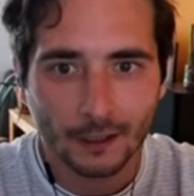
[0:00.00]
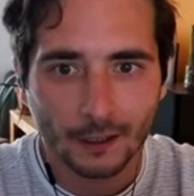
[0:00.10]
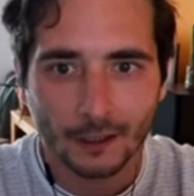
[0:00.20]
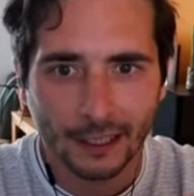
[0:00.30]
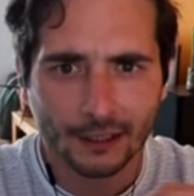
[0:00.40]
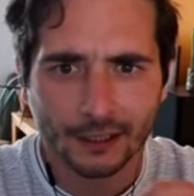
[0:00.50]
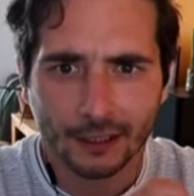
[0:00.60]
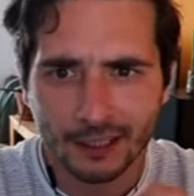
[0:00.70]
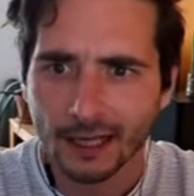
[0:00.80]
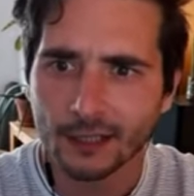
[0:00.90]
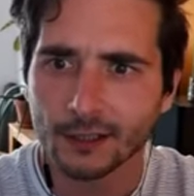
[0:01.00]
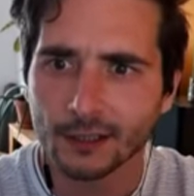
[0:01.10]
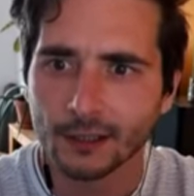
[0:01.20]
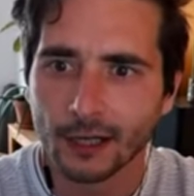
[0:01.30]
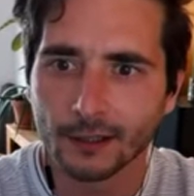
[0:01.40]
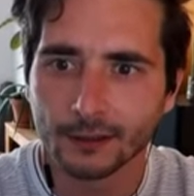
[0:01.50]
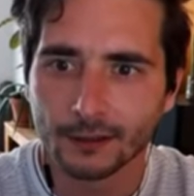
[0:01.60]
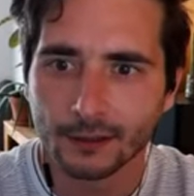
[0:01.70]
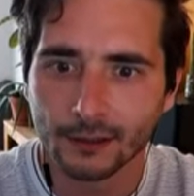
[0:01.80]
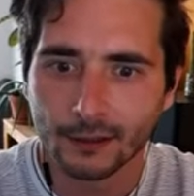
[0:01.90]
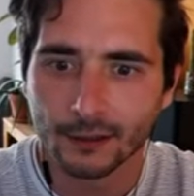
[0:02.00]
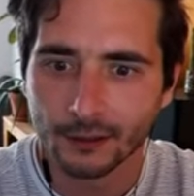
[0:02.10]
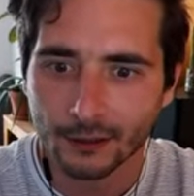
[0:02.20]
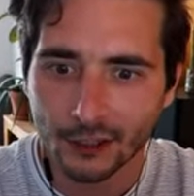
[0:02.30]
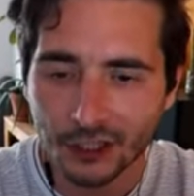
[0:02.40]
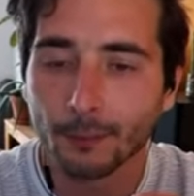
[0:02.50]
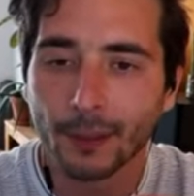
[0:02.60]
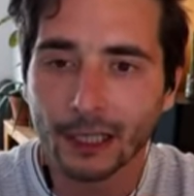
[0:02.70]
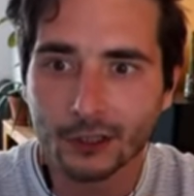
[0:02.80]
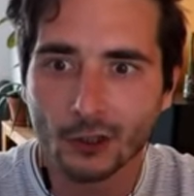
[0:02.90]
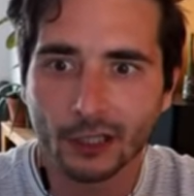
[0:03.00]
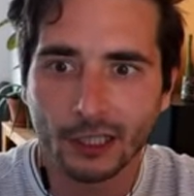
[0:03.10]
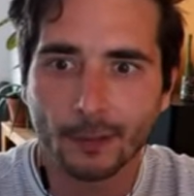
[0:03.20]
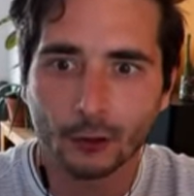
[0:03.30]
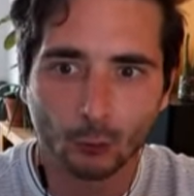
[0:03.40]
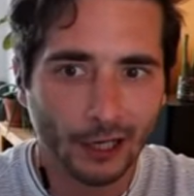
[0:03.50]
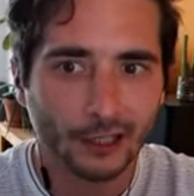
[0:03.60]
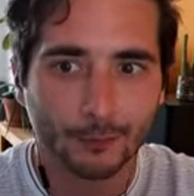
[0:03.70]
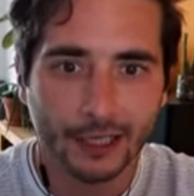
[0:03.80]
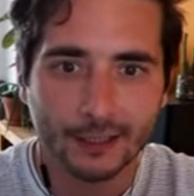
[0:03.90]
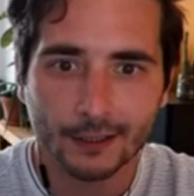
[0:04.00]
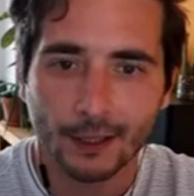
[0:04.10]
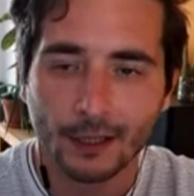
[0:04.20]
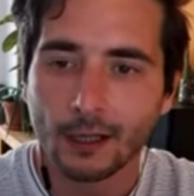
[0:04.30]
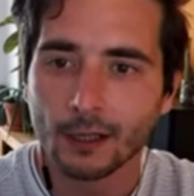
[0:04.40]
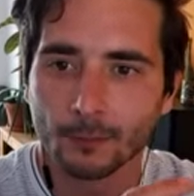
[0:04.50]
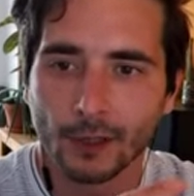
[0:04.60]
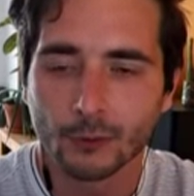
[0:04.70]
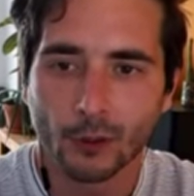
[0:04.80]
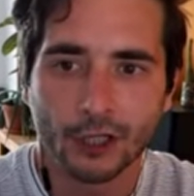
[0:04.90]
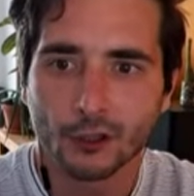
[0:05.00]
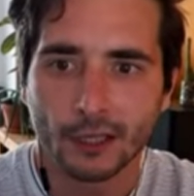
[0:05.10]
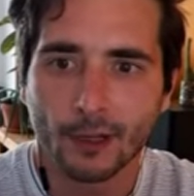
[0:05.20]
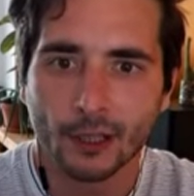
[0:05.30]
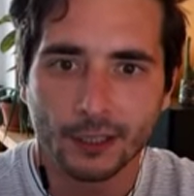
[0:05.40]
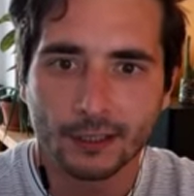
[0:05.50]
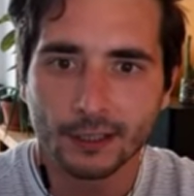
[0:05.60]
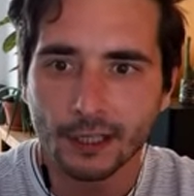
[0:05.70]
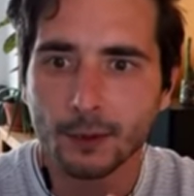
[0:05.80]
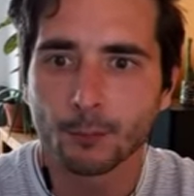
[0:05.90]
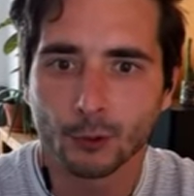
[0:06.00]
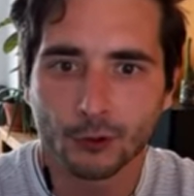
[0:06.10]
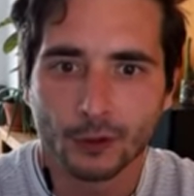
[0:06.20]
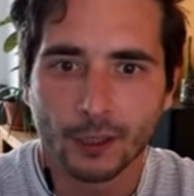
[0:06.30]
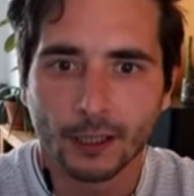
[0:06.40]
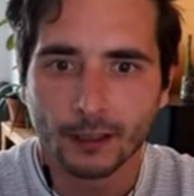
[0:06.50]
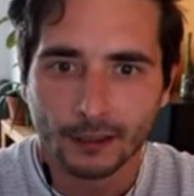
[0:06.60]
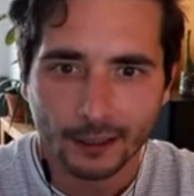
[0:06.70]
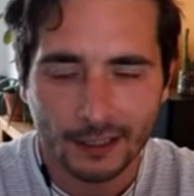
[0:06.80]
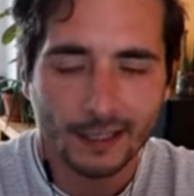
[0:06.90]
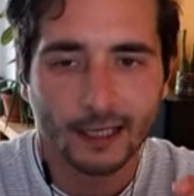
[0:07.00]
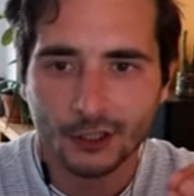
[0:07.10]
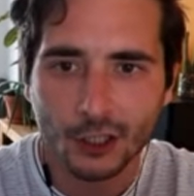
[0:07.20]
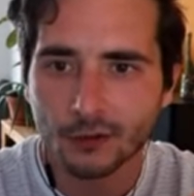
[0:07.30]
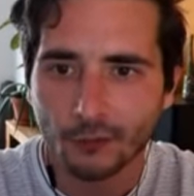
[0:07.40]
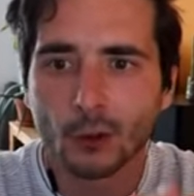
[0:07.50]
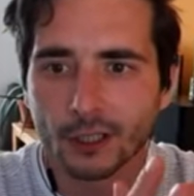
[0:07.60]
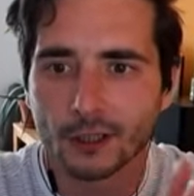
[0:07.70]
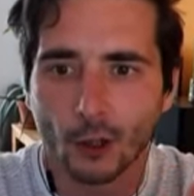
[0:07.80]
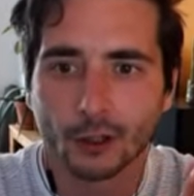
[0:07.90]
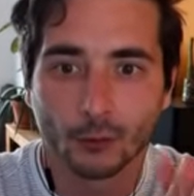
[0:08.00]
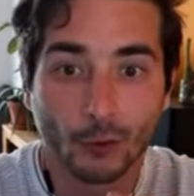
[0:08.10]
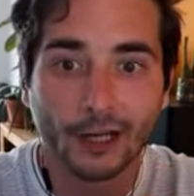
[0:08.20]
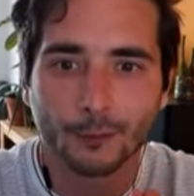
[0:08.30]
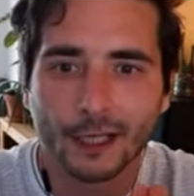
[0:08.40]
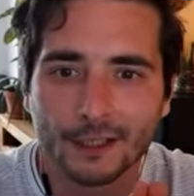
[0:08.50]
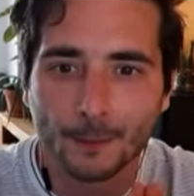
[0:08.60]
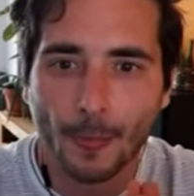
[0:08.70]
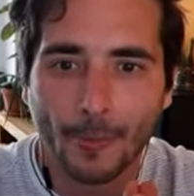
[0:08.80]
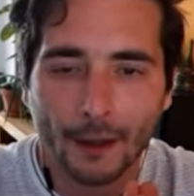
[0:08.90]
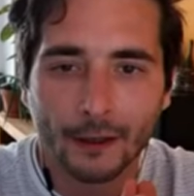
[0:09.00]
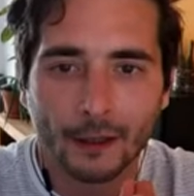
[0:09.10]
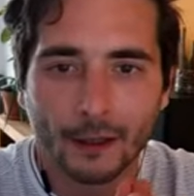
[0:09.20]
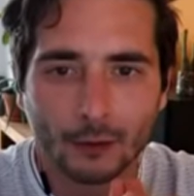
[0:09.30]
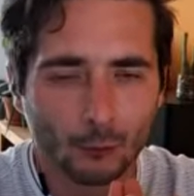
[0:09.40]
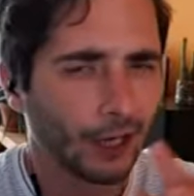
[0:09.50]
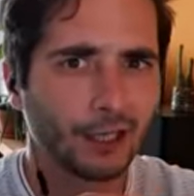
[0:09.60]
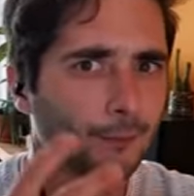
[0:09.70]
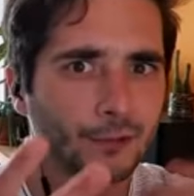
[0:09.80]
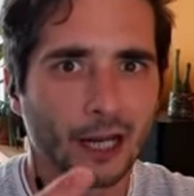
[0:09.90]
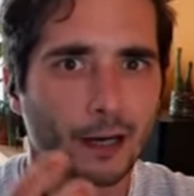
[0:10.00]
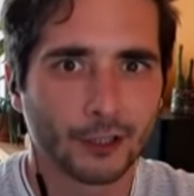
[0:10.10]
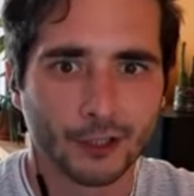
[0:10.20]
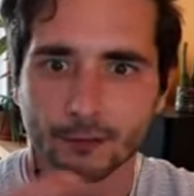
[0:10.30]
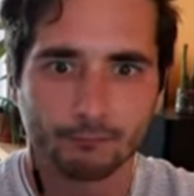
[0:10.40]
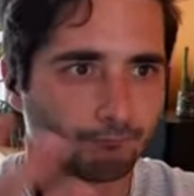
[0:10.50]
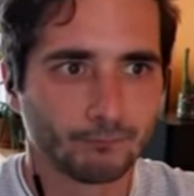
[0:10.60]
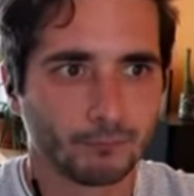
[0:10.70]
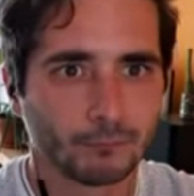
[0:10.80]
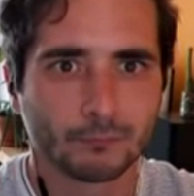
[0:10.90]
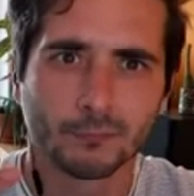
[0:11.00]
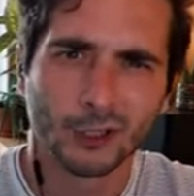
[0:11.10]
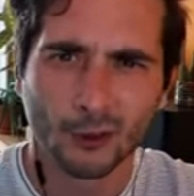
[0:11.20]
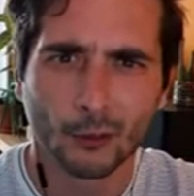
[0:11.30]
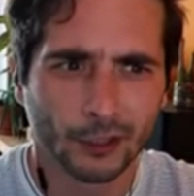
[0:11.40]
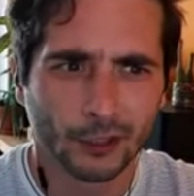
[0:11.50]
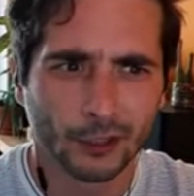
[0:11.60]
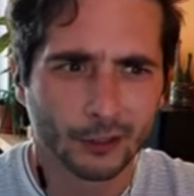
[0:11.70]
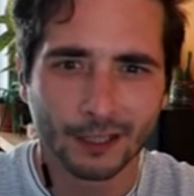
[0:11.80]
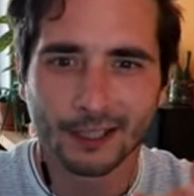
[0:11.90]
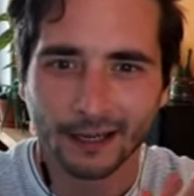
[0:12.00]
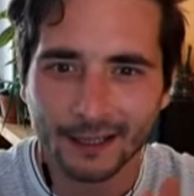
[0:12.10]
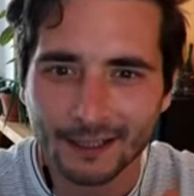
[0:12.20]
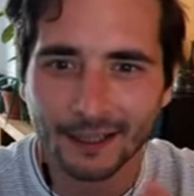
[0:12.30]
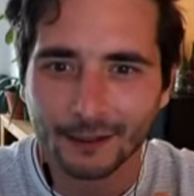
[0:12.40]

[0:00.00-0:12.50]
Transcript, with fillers: And in this case, the Jason Bailey is talking about randomness, but what he's talking about is the input. In this case, just focus on randomness, random numbers. You know what random is, I guess, yeah.